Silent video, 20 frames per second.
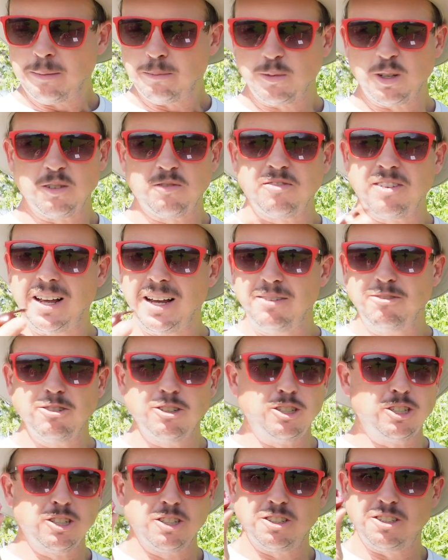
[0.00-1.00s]
The flavor
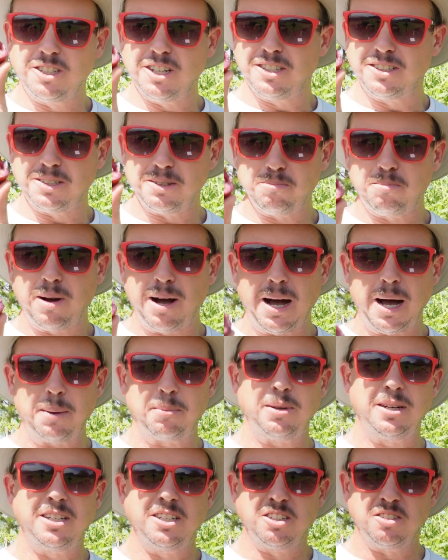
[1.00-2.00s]
just doesn't
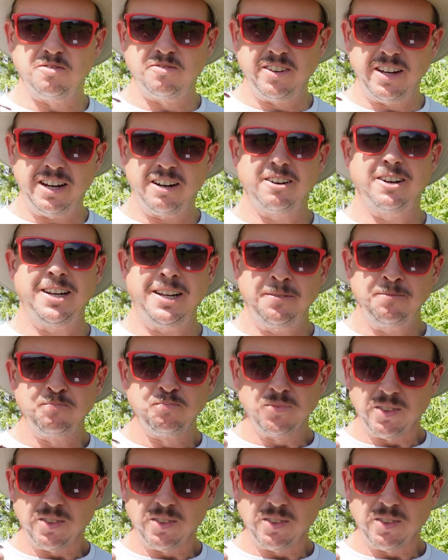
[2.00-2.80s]
pop. It is very,